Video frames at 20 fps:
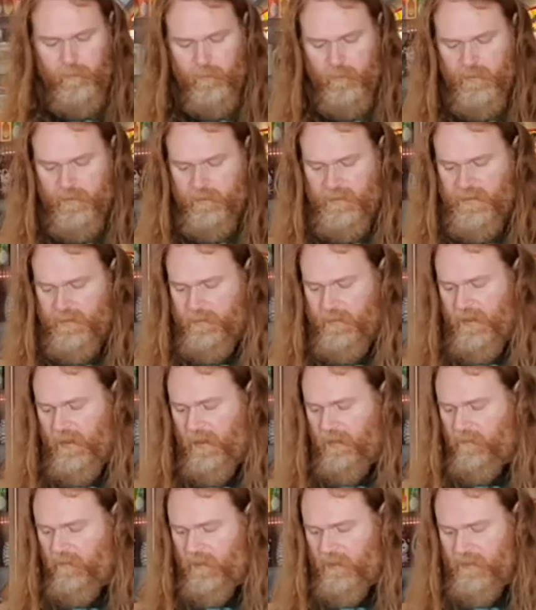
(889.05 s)
was
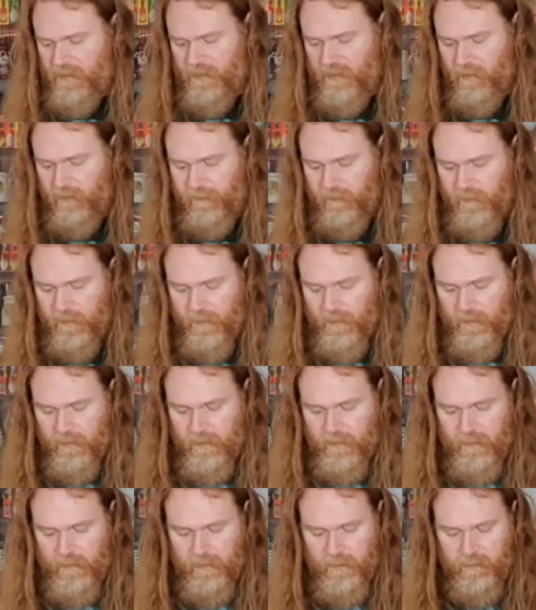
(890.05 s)
misbehaving itself,
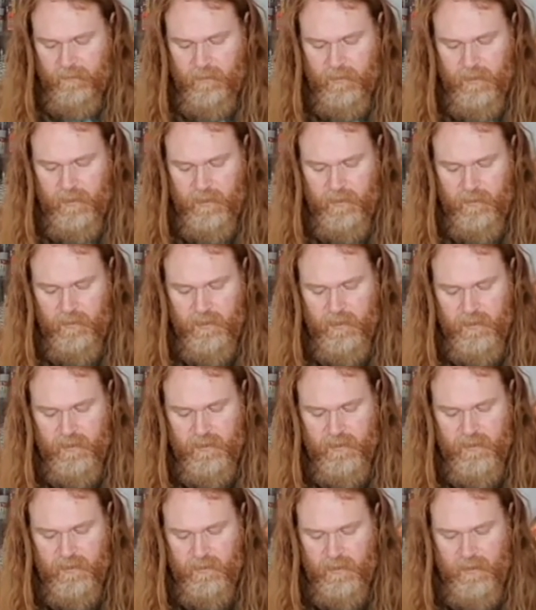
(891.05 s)
but I'm going
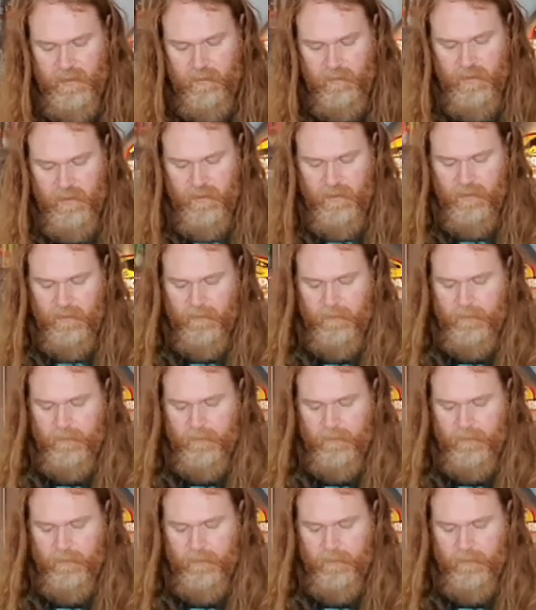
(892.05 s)
to anyway.